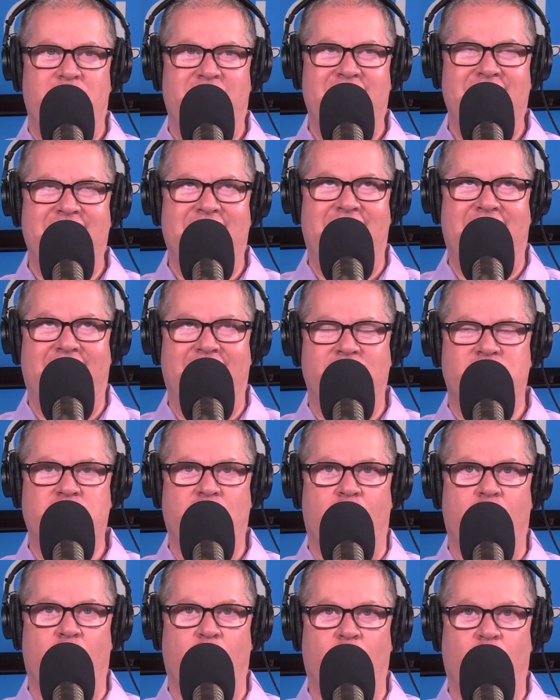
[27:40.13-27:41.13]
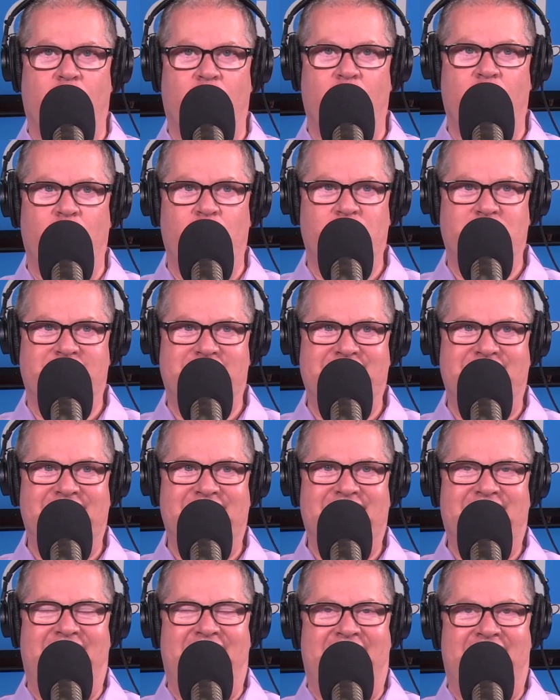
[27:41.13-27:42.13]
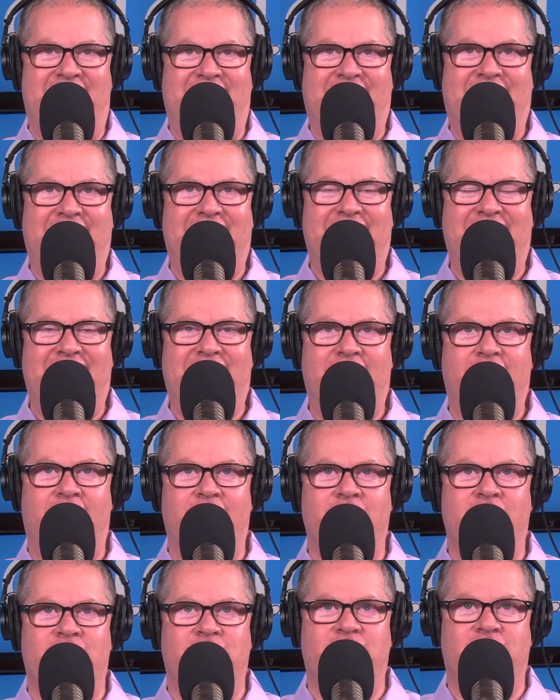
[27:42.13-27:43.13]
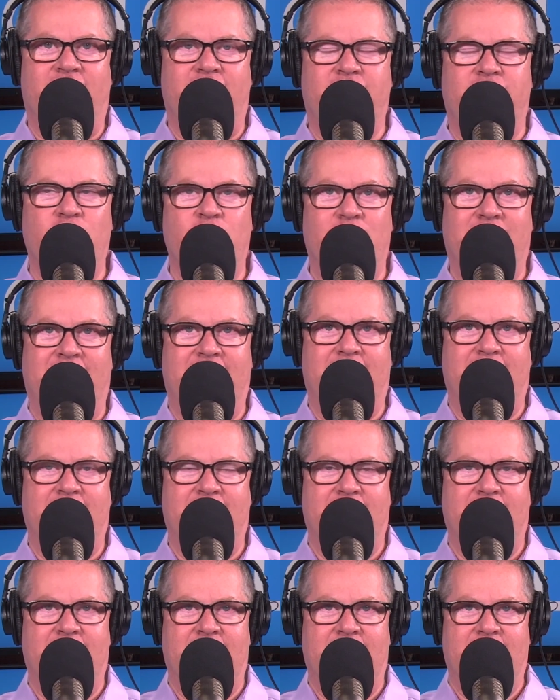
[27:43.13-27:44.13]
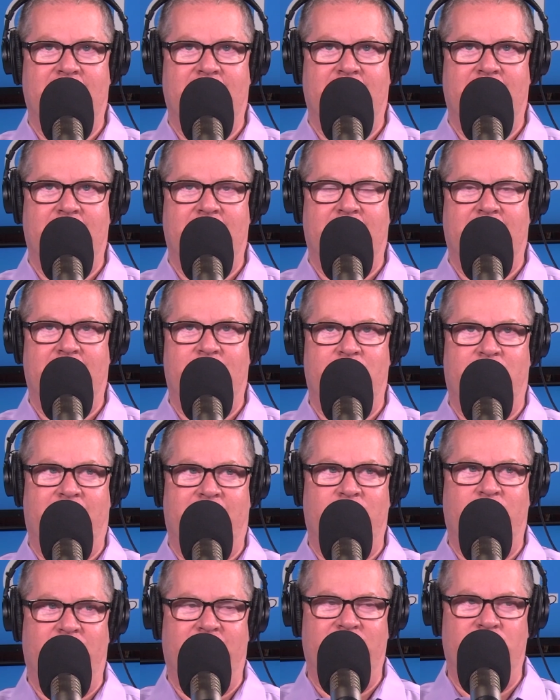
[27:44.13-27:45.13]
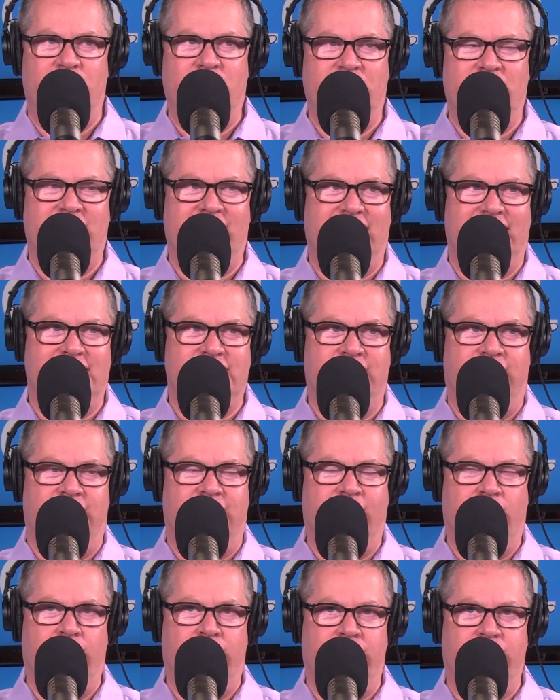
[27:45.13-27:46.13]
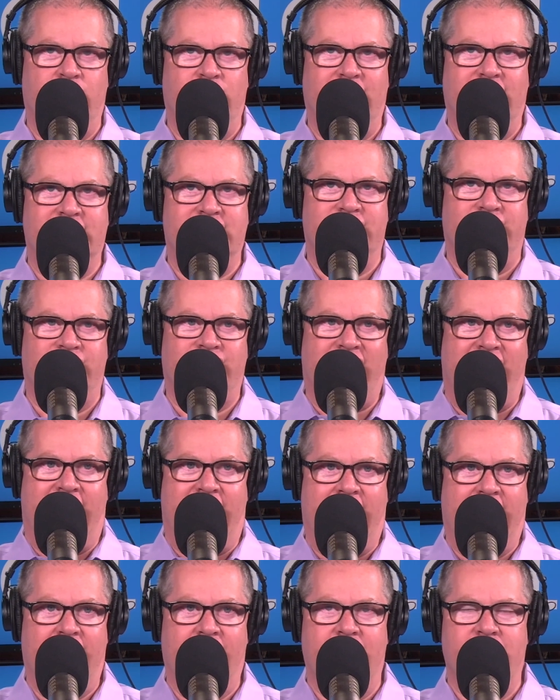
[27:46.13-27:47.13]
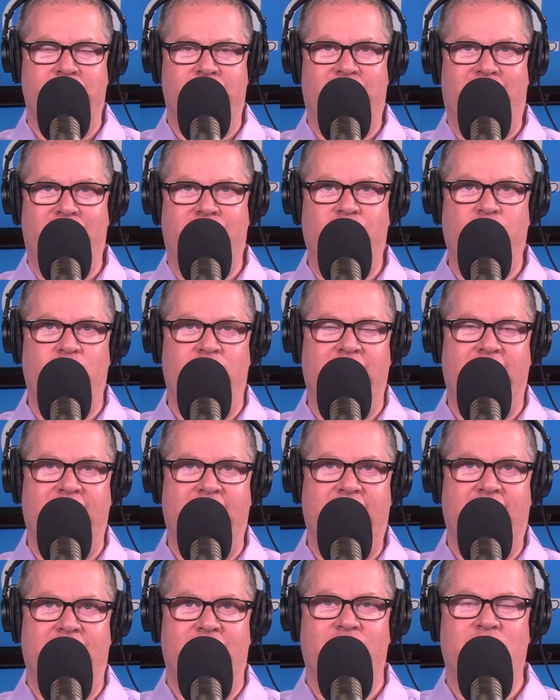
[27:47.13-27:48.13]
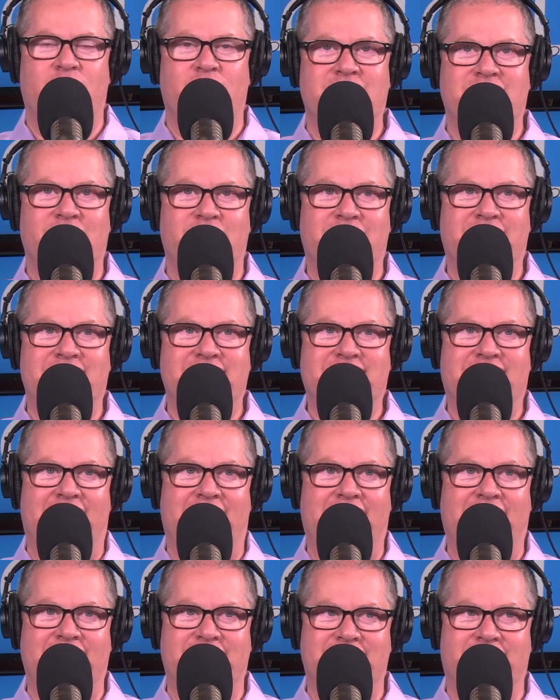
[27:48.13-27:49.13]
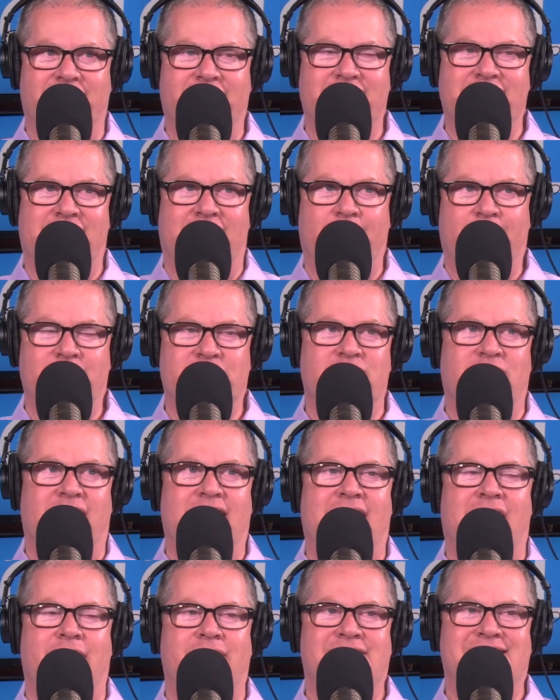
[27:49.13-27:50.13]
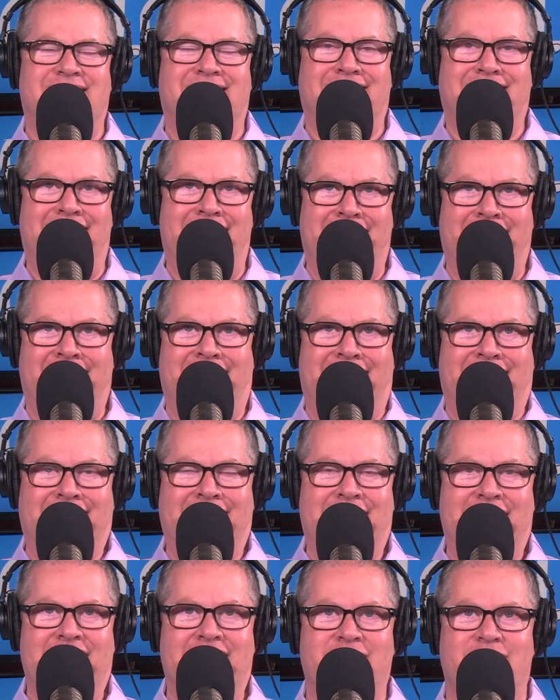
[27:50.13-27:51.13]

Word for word: P H O O D I E Pho Phoodie. By the way, you people think it's faux foodie. It's Pho Phoodie. You want to see what this guy eats all the time because right now he's lying